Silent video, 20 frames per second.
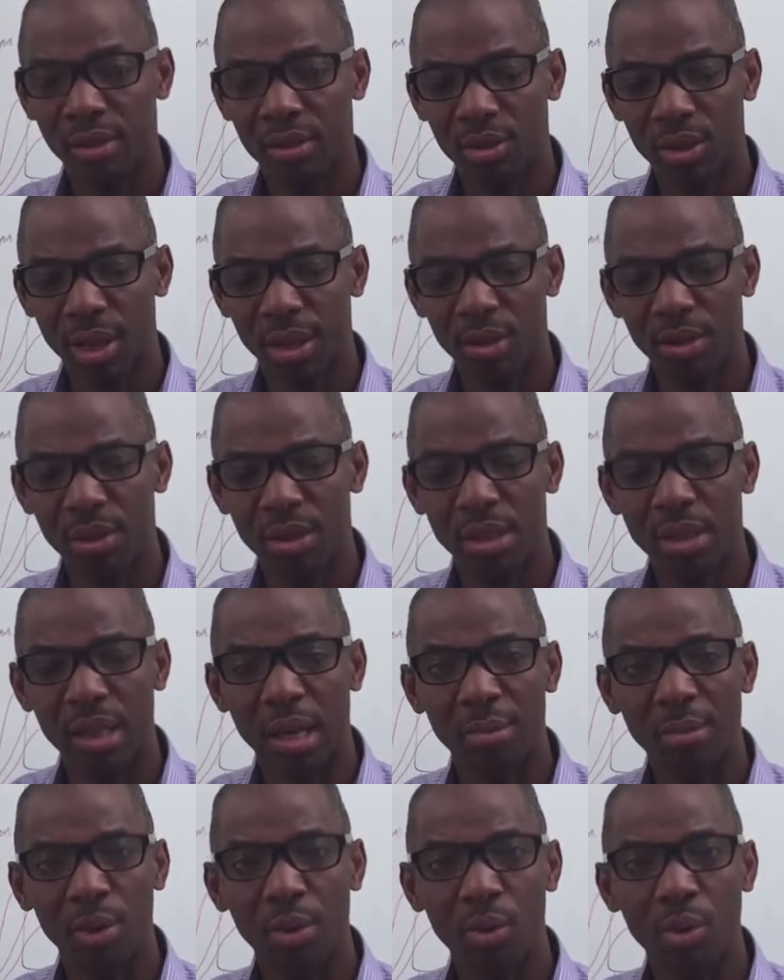try to
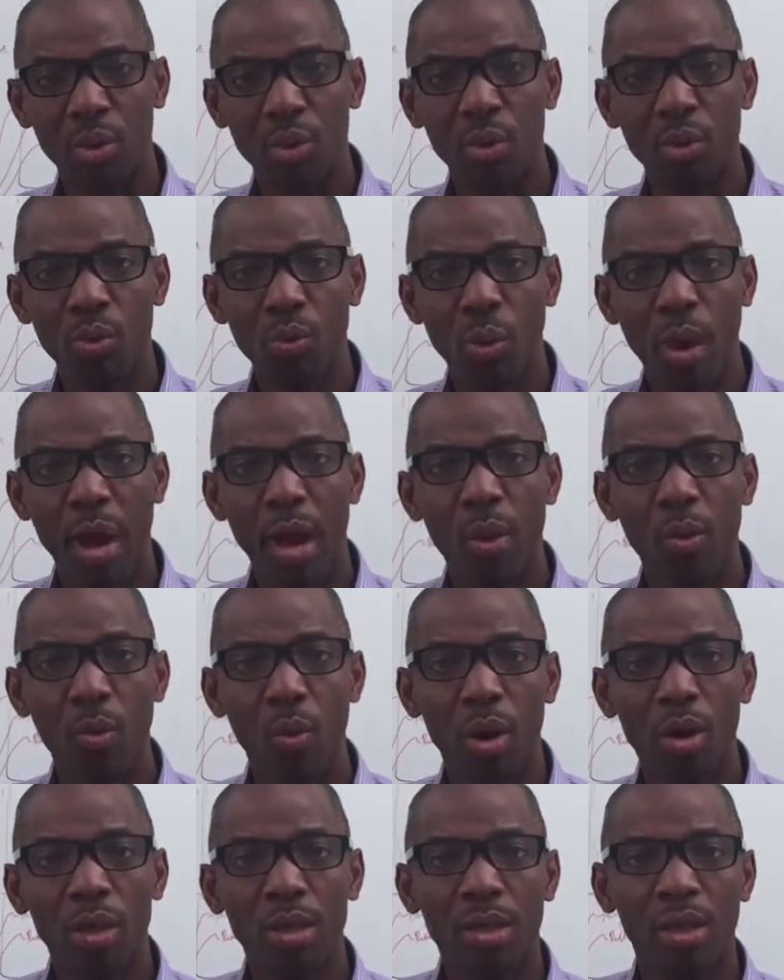determine who, where,
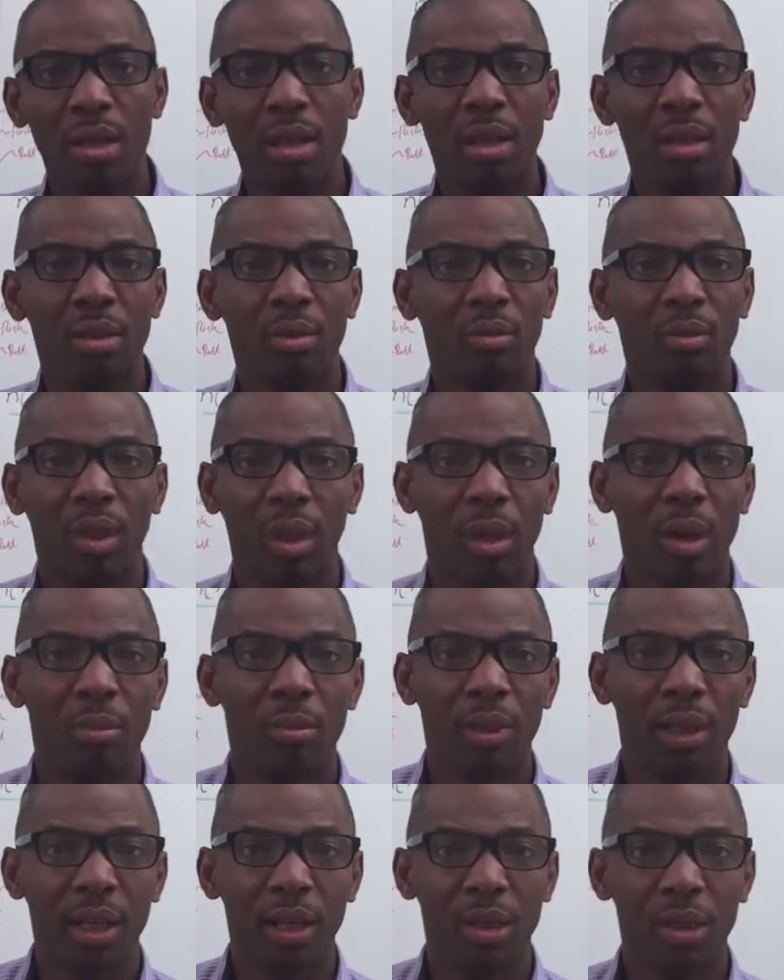what, the
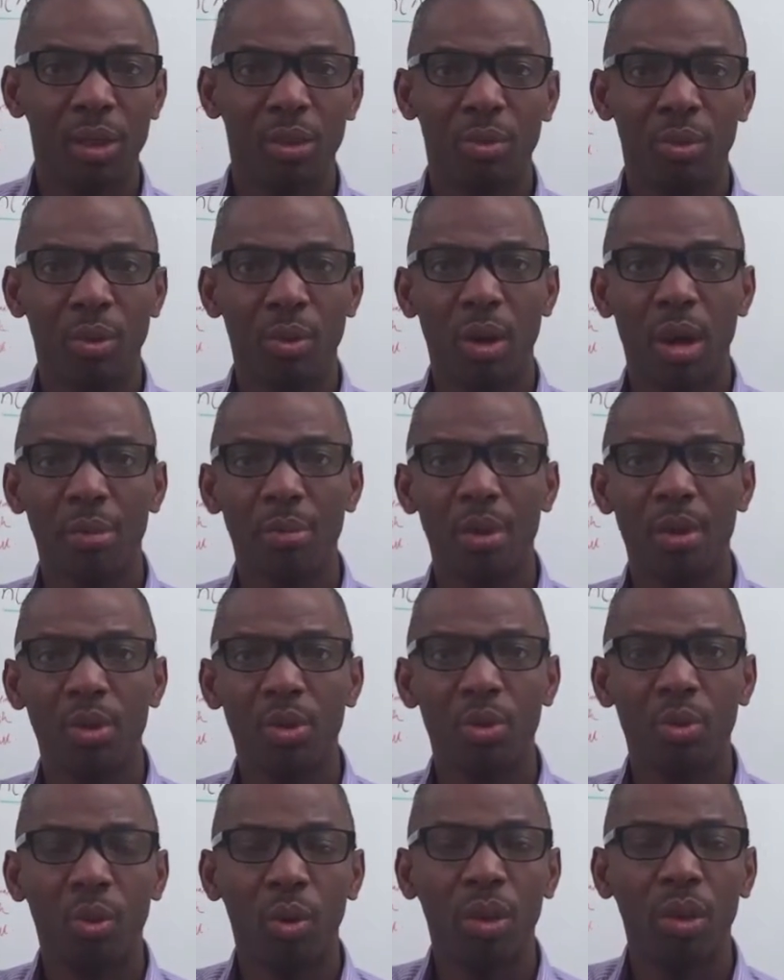communication
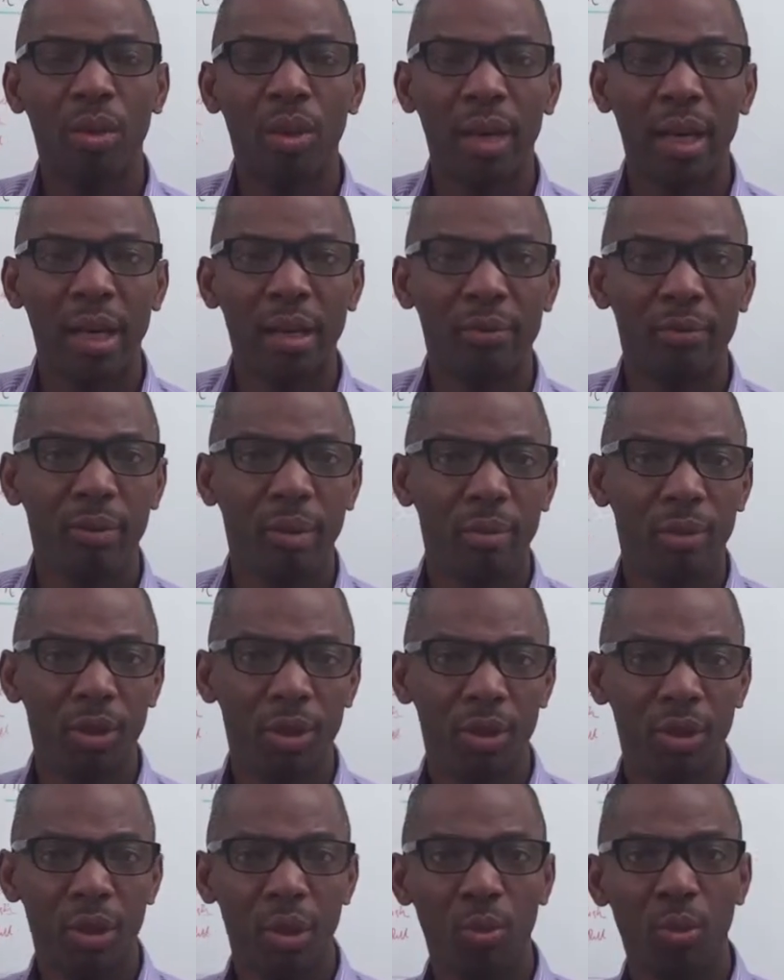requirements, what kind of
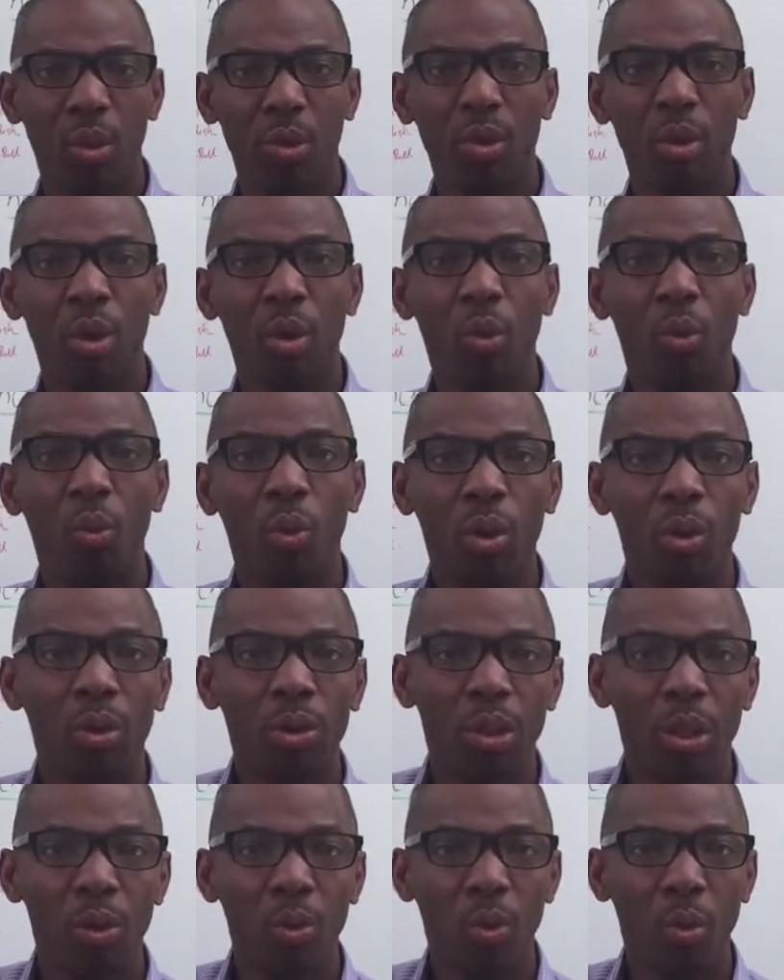information they want, what do
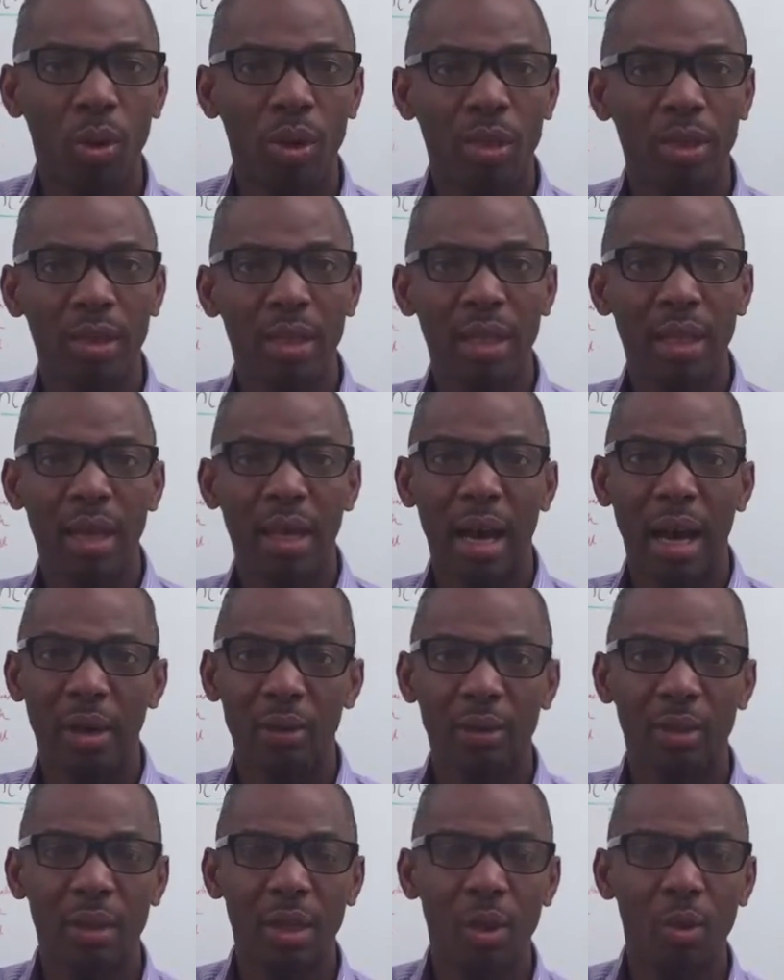they want, how
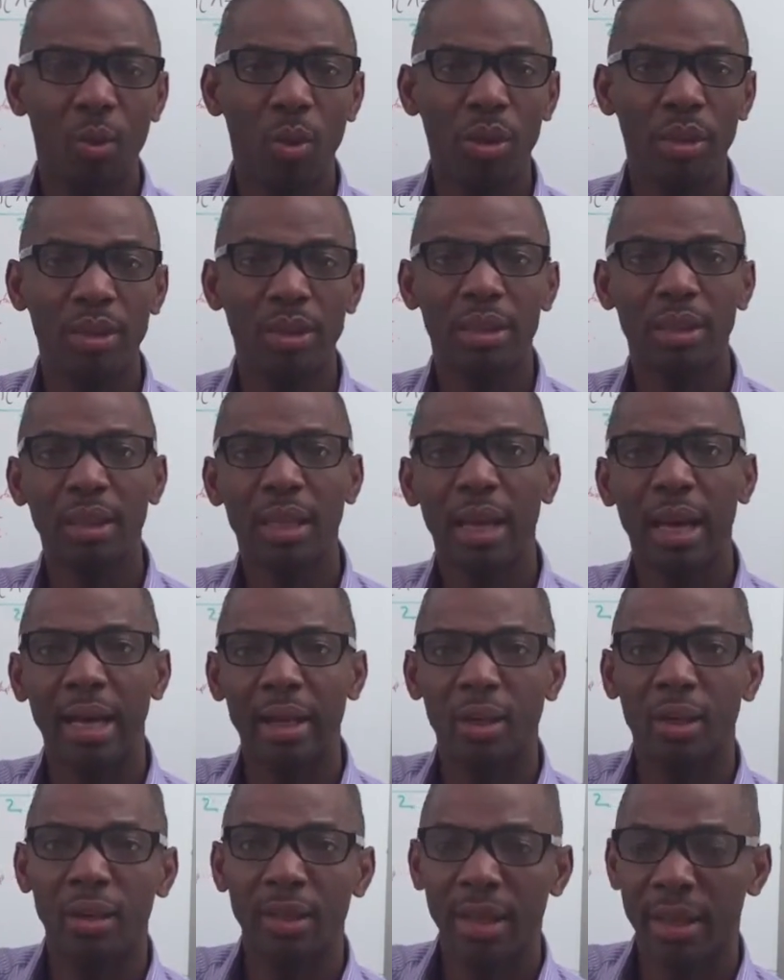do they want it, and
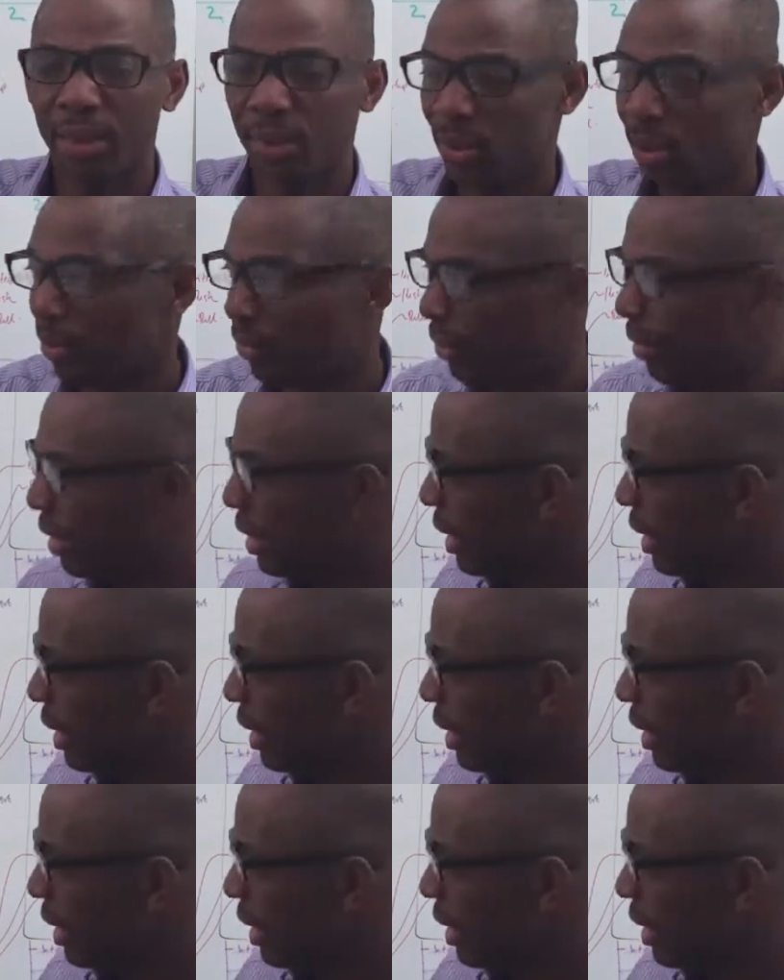all that stuff.